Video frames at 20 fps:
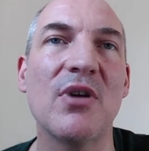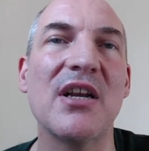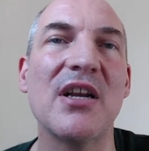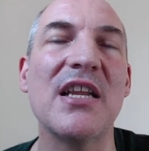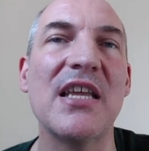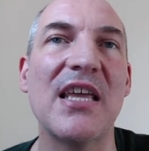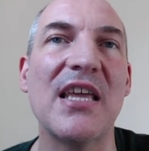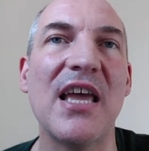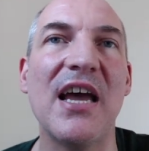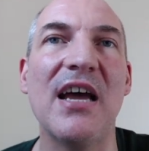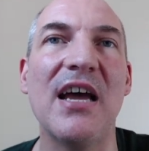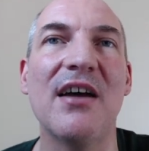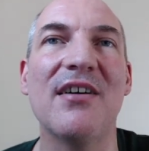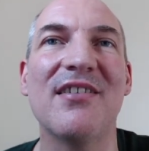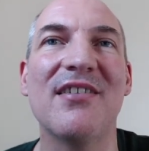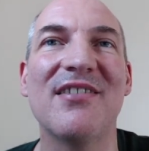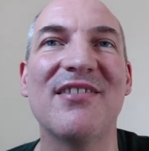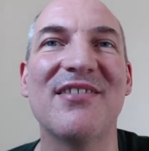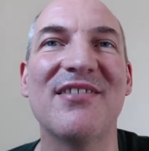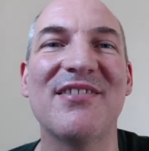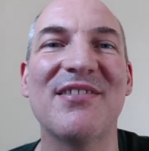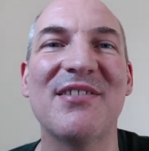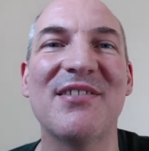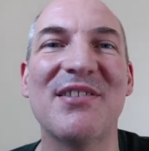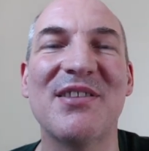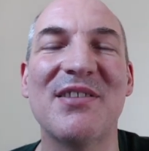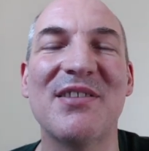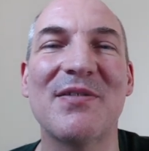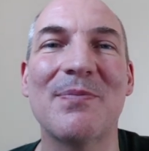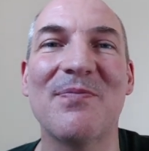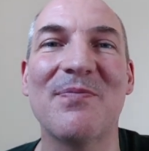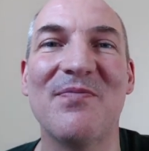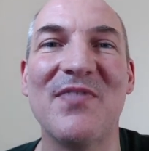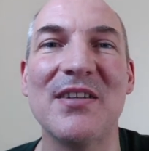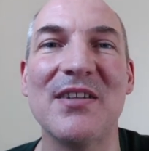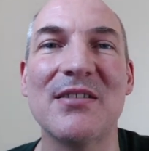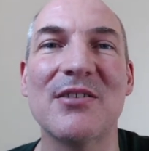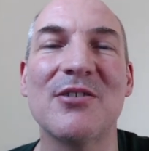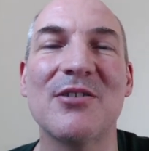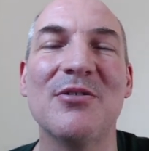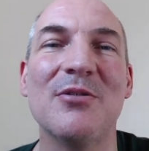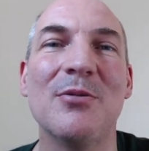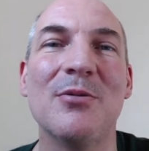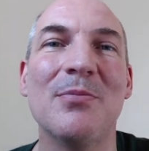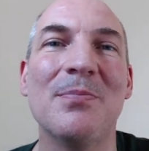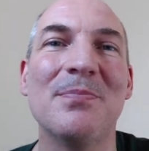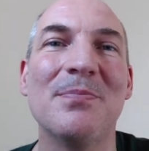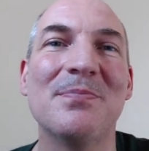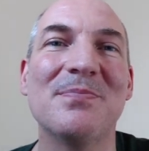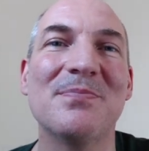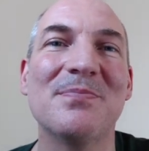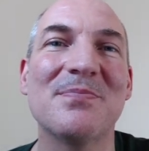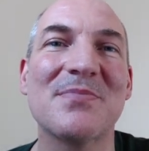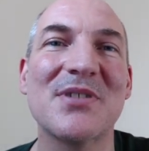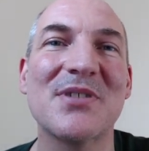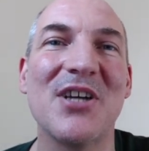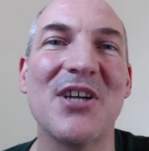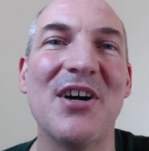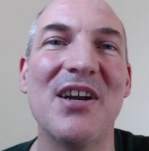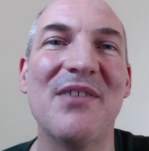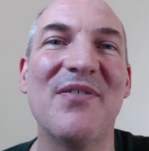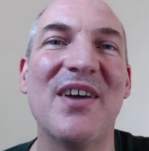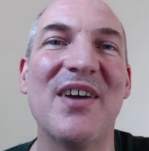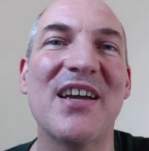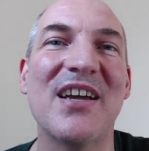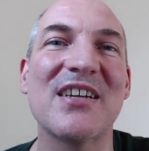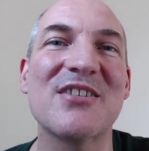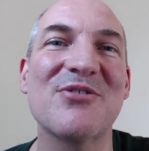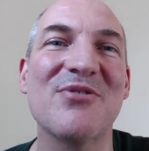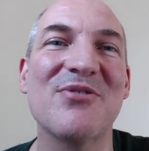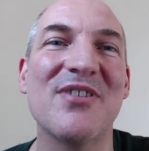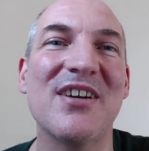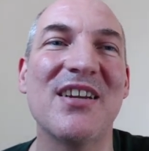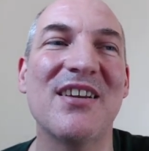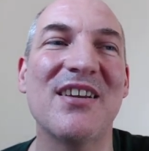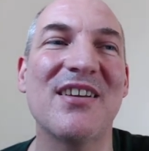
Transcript: get physical side effects, right?